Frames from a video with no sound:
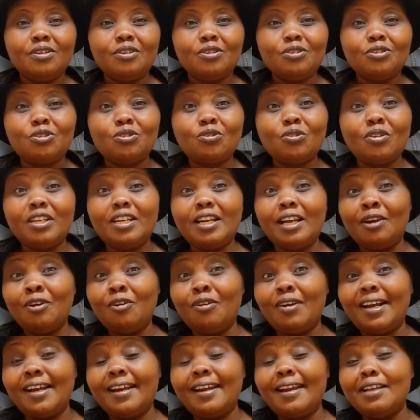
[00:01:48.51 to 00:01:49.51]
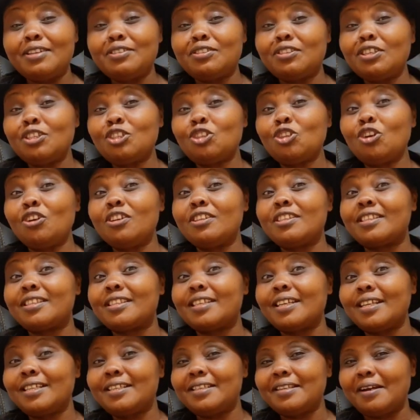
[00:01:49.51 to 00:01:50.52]
So in an organization
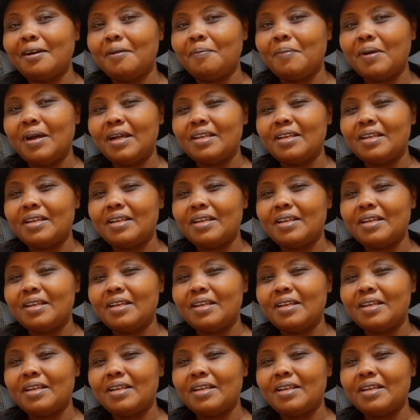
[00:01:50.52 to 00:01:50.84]
setup,